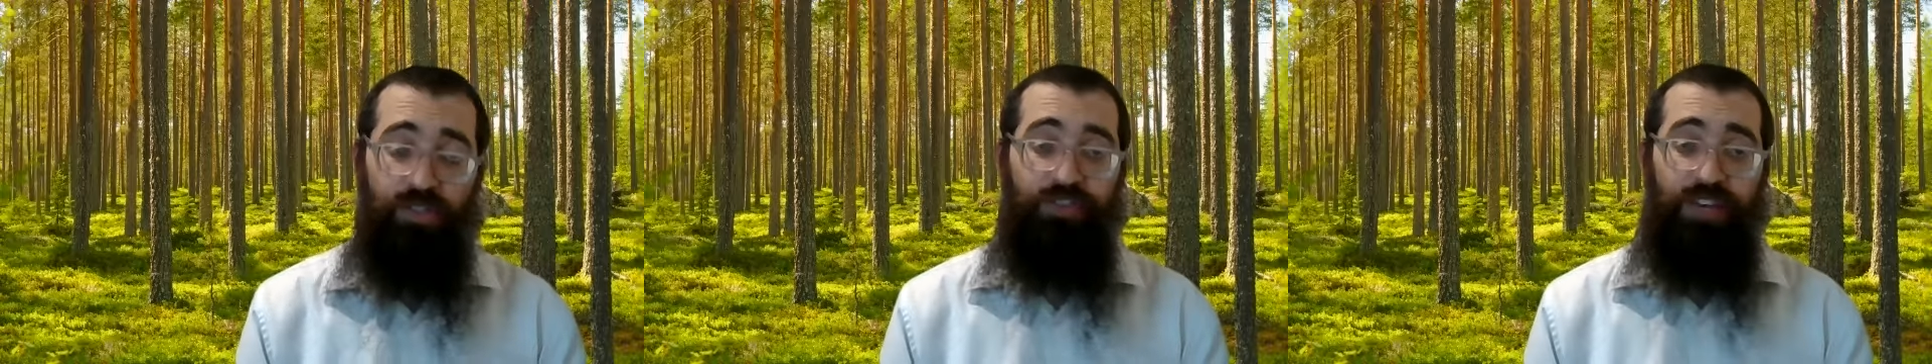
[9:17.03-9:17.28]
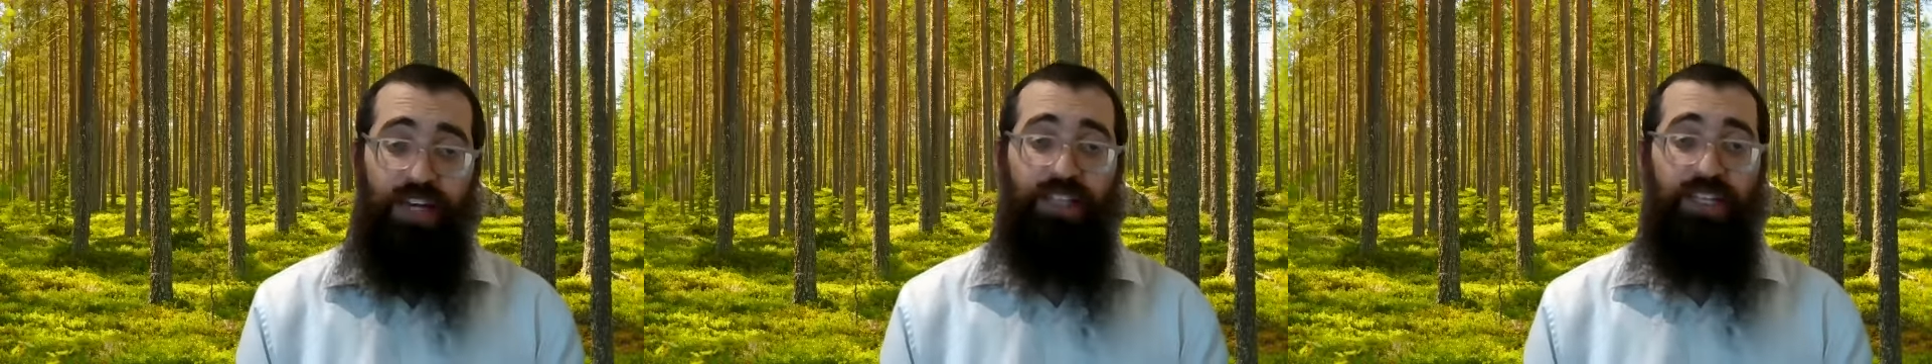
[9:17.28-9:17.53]
the
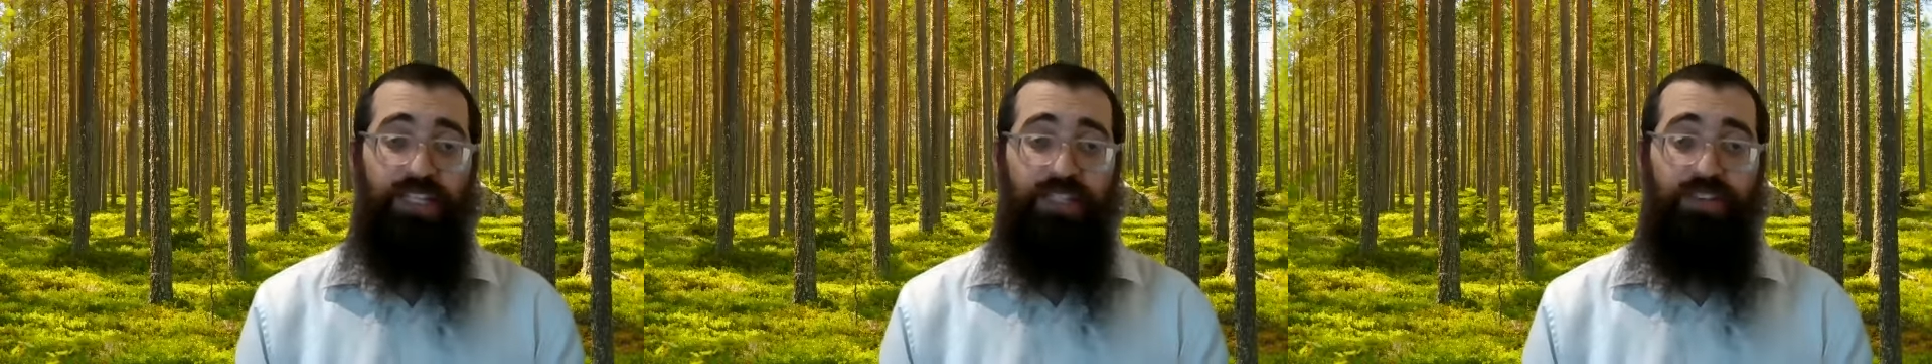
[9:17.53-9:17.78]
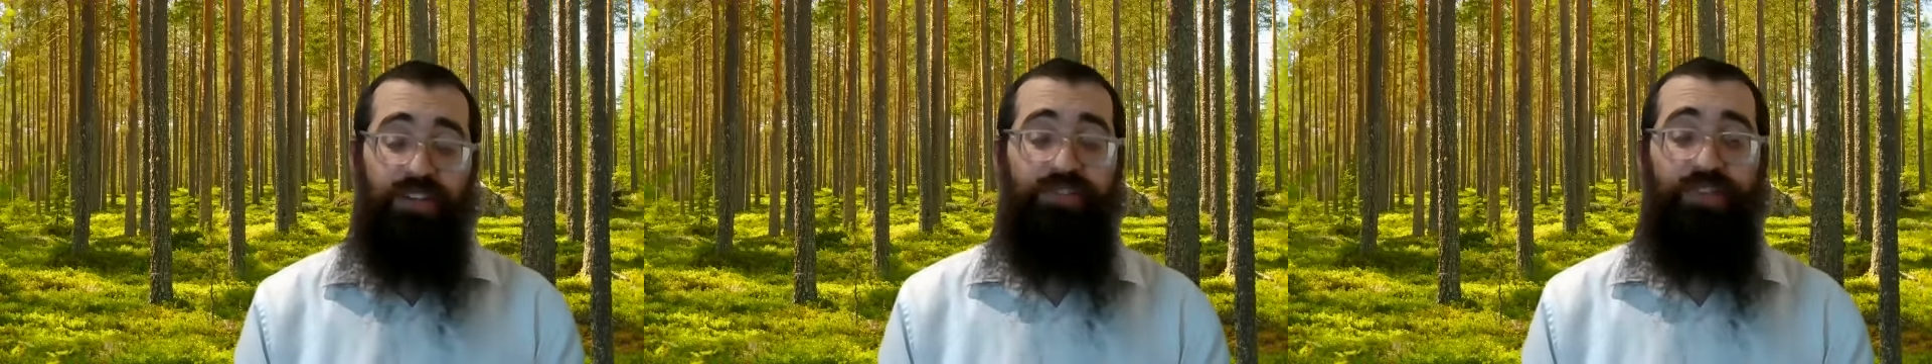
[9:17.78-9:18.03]
fact that he's
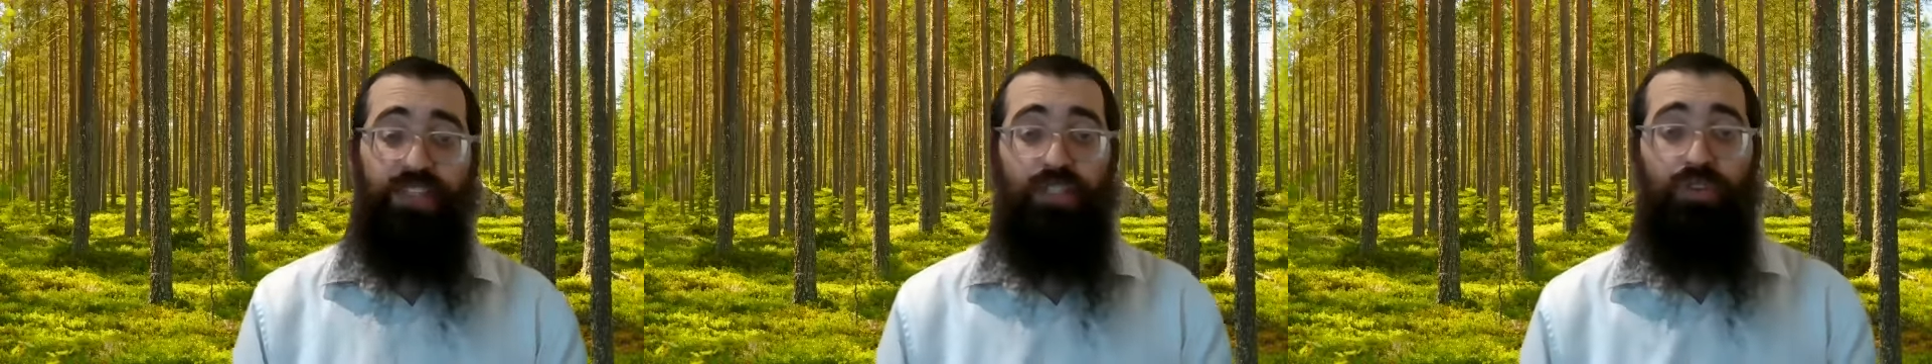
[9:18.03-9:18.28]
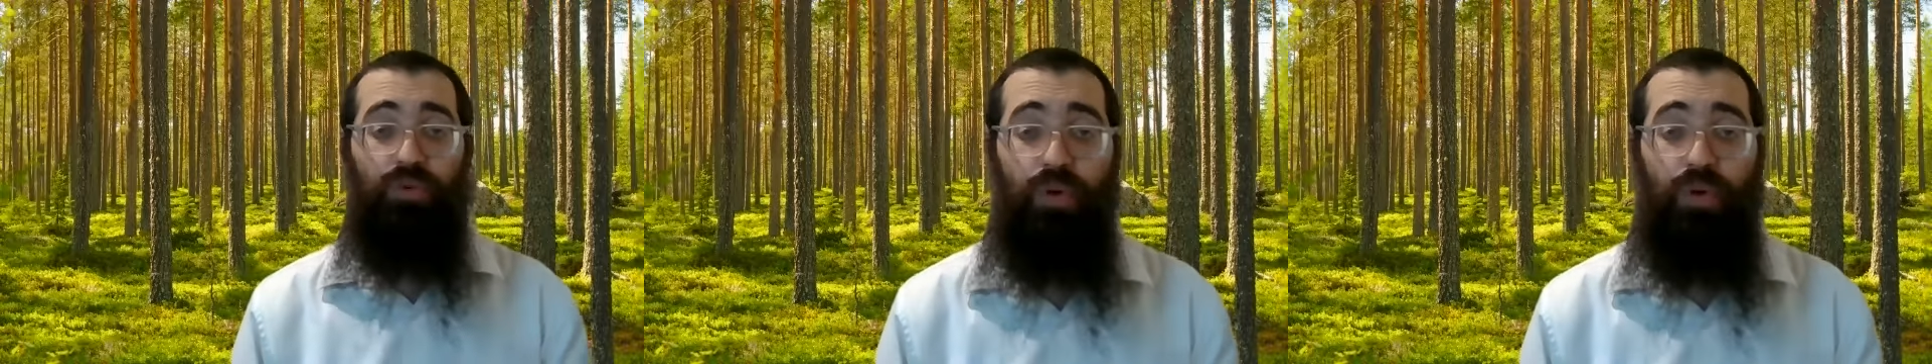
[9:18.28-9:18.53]
in a
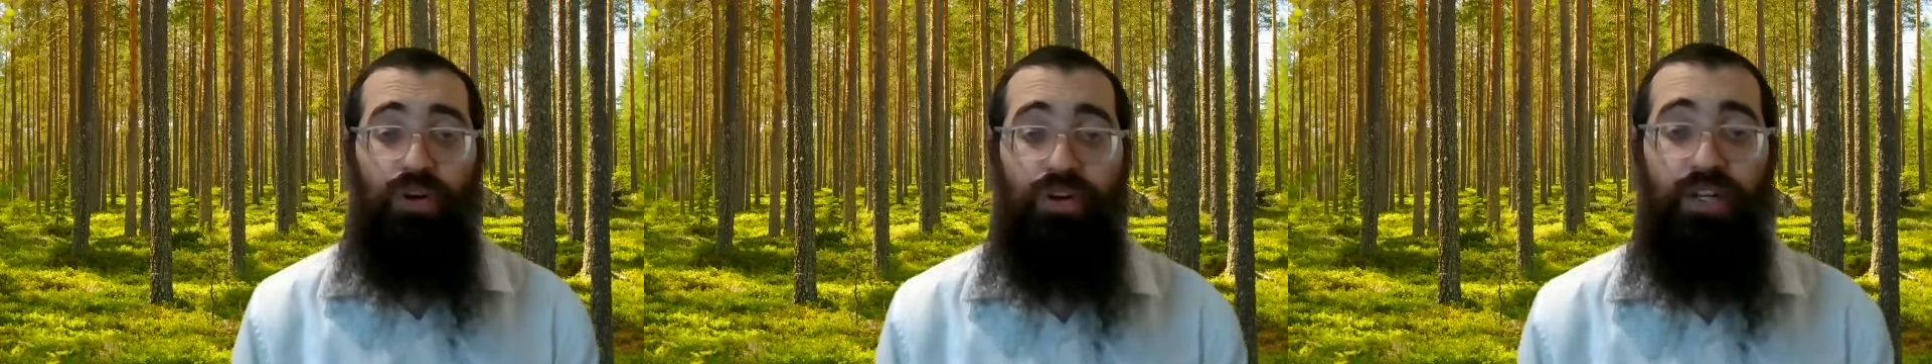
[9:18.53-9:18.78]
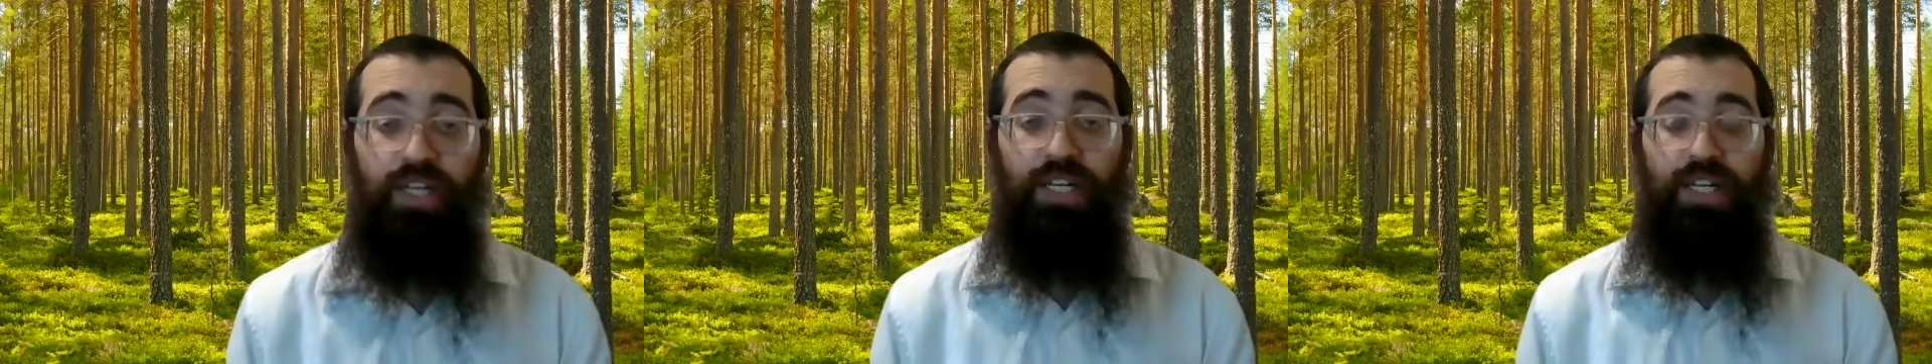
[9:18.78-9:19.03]
physical world